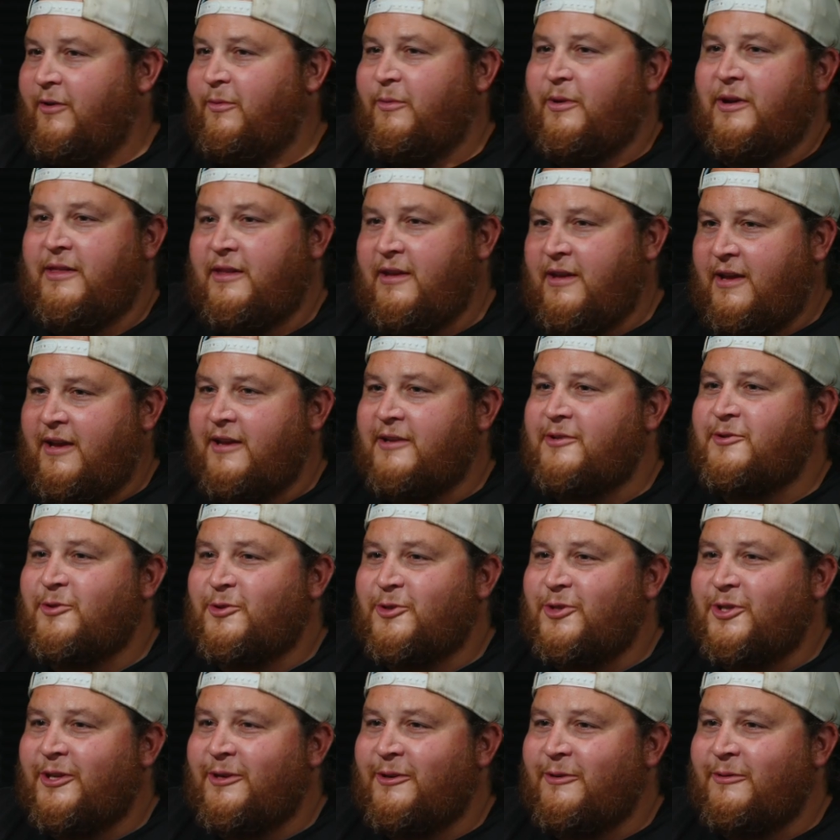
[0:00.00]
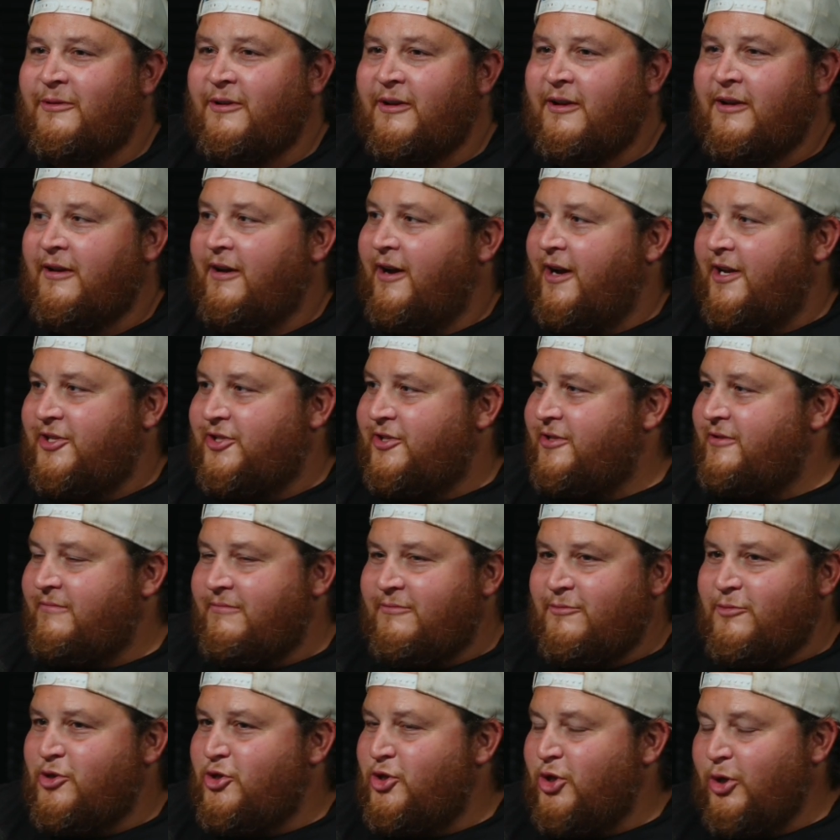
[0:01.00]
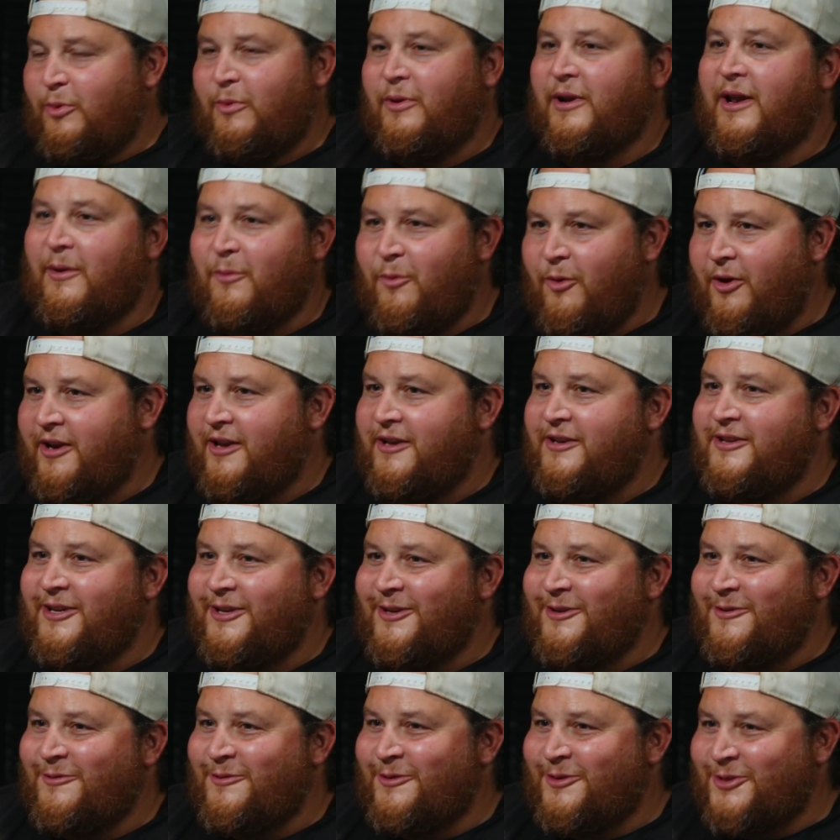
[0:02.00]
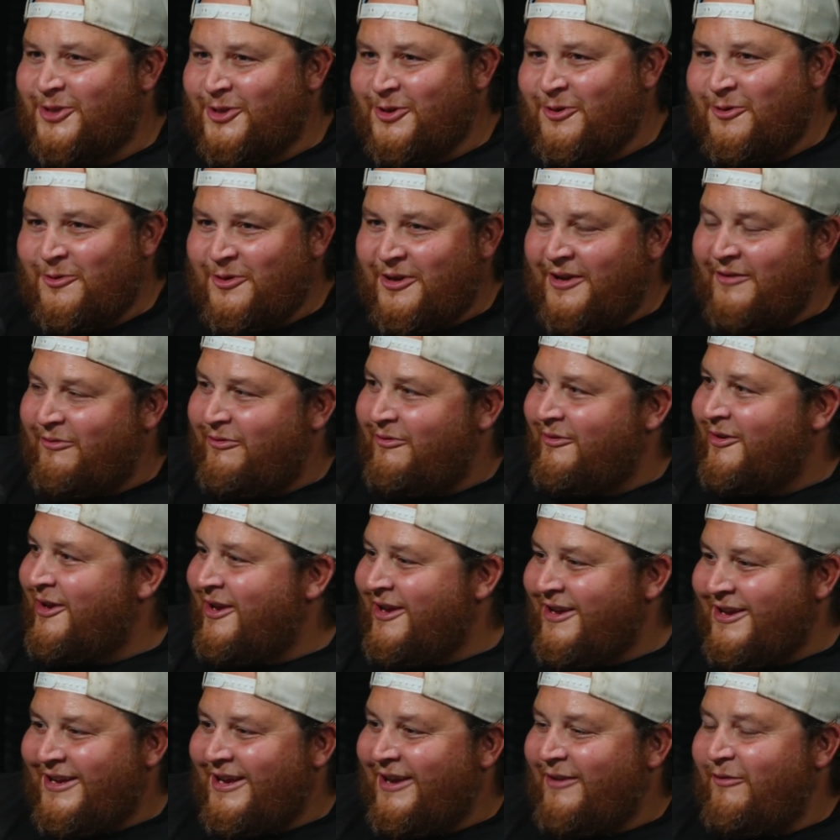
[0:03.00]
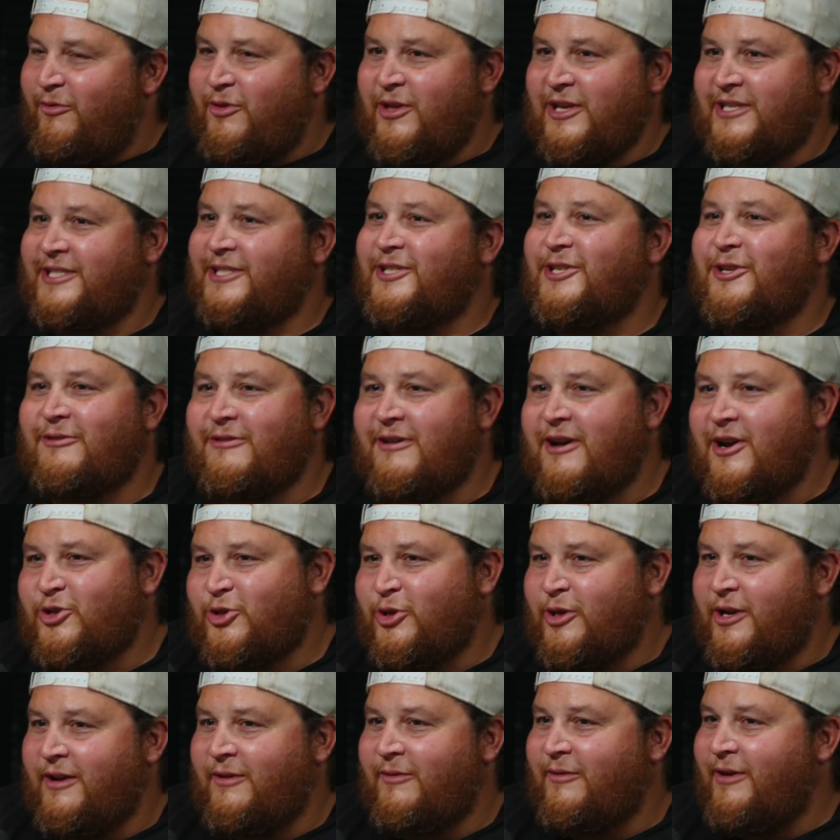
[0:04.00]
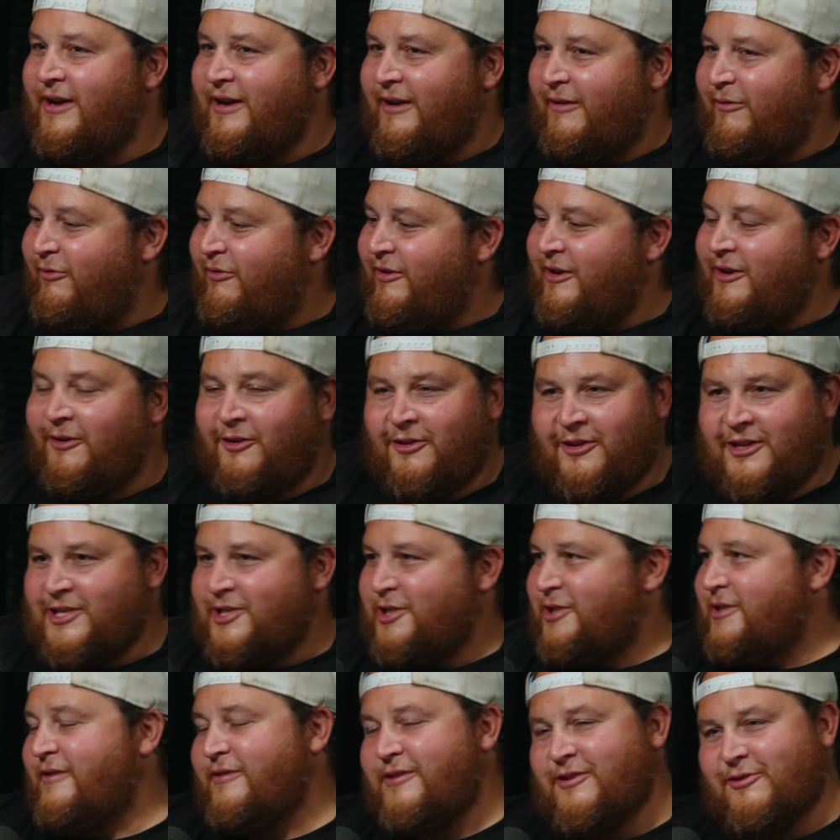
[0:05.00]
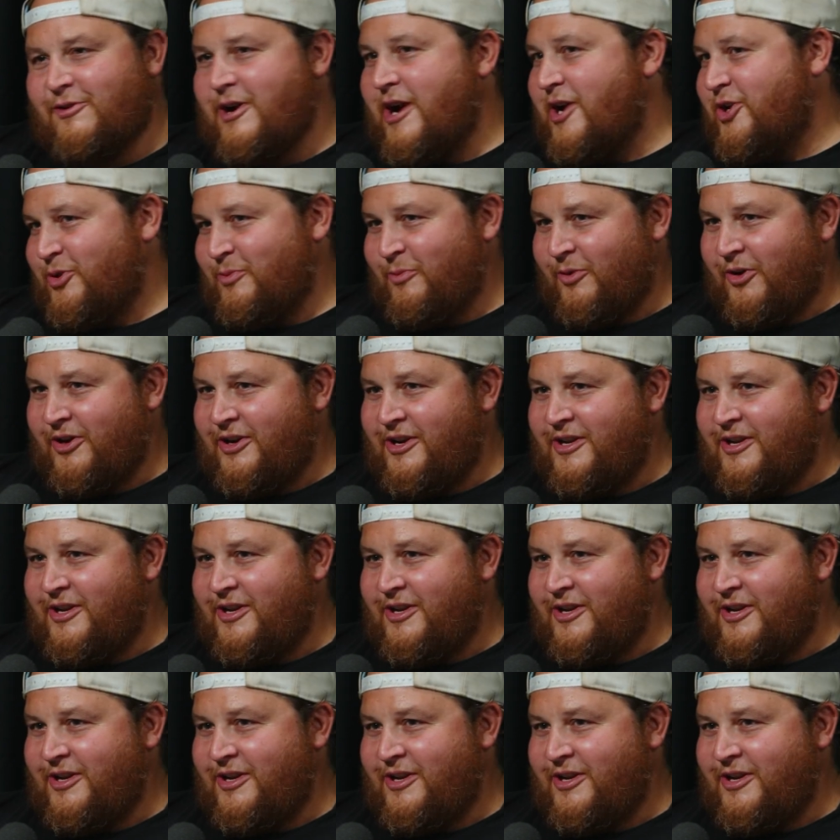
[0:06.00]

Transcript: want the answers to. Yep. I just do what I want to do. So if this is the direction I feel, this is the direction we're going to